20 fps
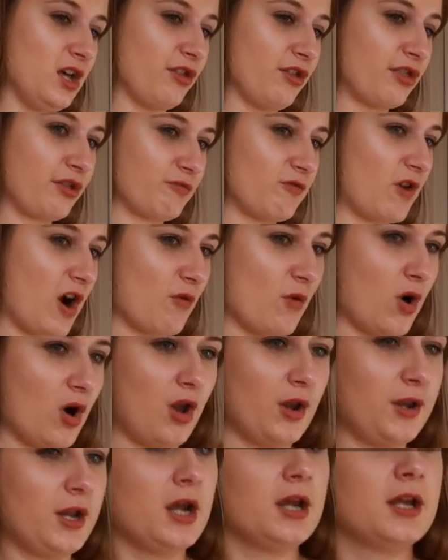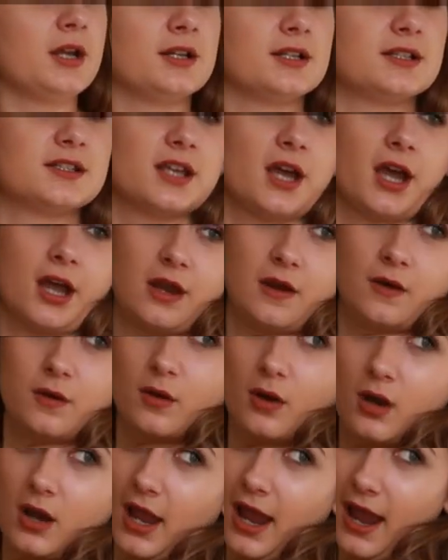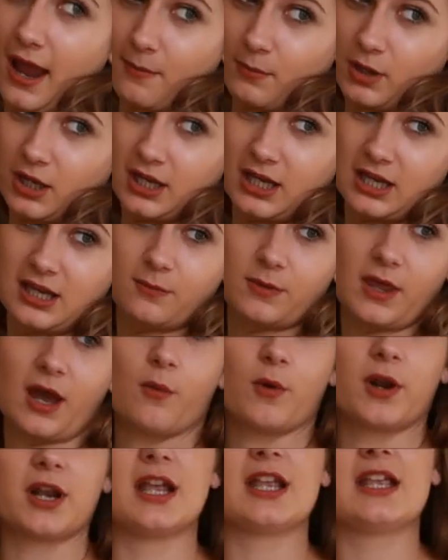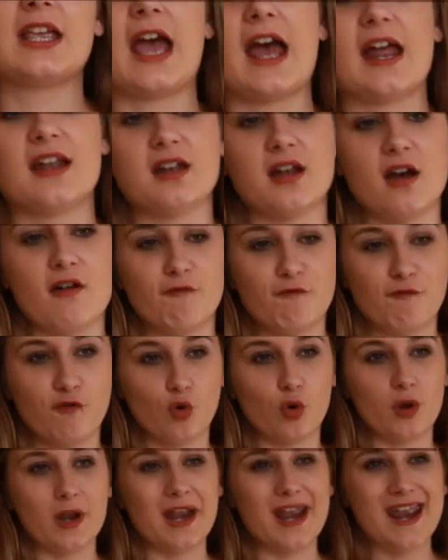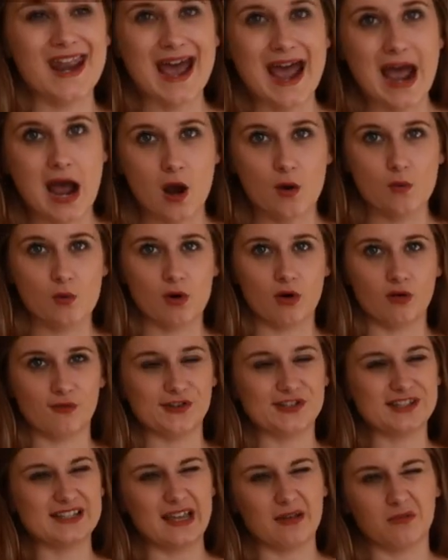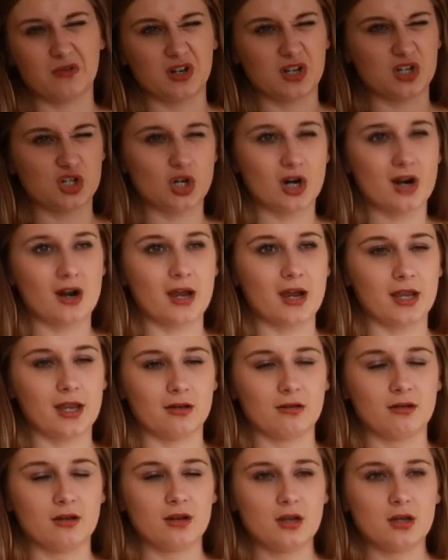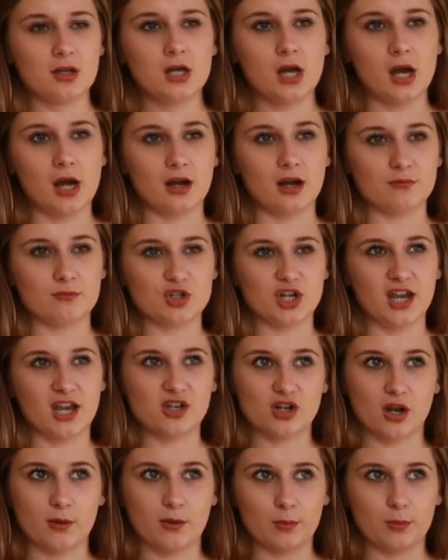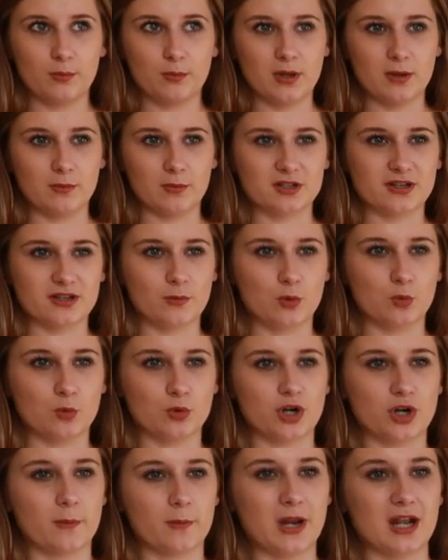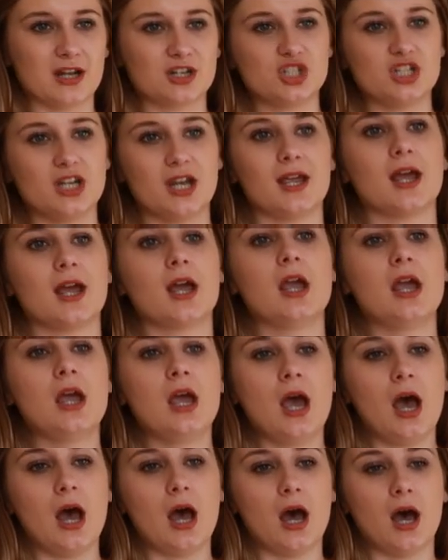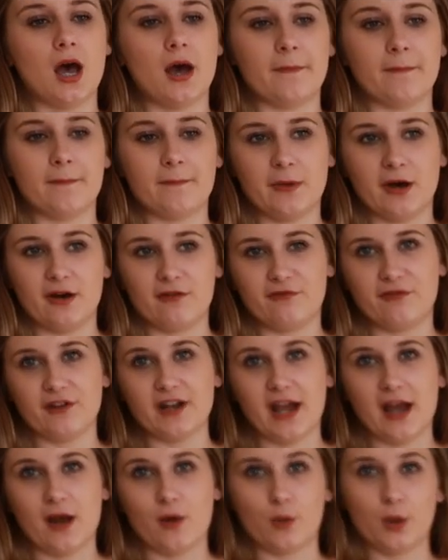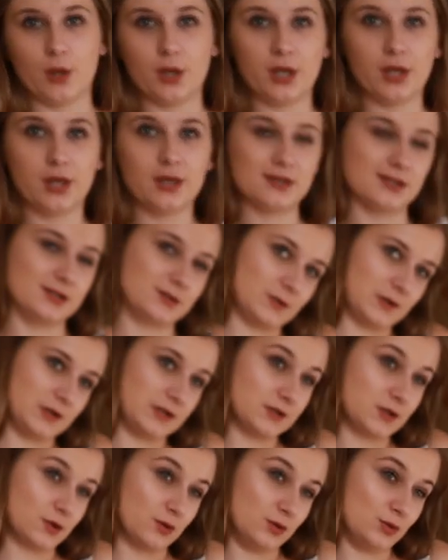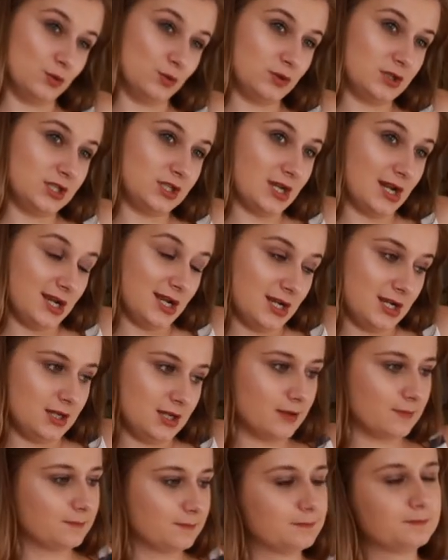throw on. So I'm gonna keep that one again for now. Obviously I'm gonna try and change up a bit of my summer wardrobe next year, but for now this one is going to stay.